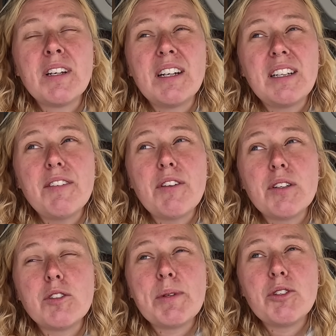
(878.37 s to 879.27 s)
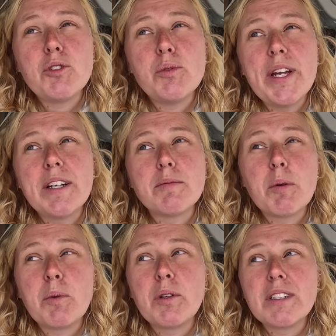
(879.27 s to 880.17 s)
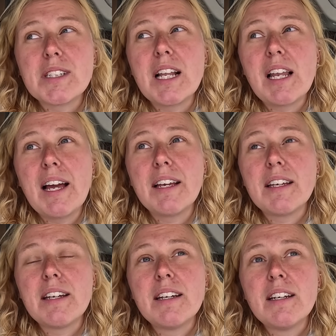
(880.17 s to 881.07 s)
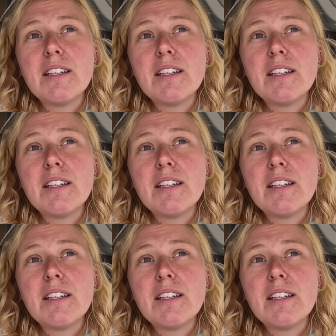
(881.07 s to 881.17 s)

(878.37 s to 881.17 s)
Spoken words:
And even though it's been 2 years, my body is still like